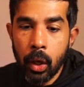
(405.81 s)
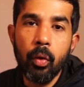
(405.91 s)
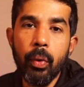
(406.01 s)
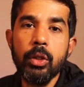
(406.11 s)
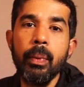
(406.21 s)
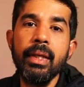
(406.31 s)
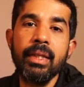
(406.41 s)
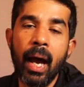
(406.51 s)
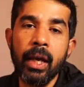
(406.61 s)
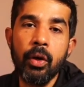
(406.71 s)
which means
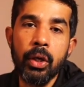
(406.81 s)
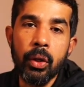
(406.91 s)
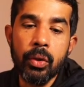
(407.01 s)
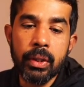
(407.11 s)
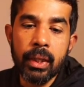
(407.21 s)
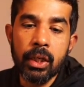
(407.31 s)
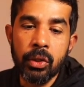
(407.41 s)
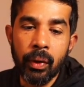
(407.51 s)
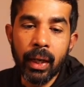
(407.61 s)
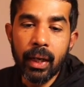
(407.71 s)
I could use it
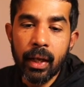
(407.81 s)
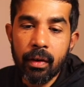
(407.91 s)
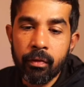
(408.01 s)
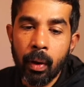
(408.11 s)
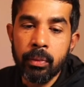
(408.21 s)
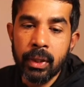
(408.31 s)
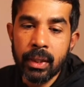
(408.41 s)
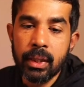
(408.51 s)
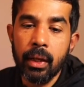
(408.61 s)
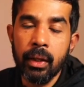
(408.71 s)
directly from
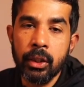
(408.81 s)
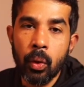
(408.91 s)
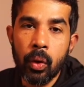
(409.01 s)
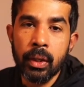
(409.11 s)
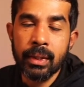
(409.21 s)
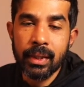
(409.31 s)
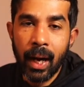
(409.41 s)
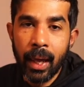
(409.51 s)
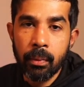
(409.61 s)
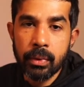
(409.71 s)
just the token's
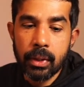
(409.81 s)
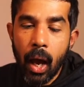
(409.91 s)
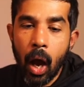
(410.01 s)
claims.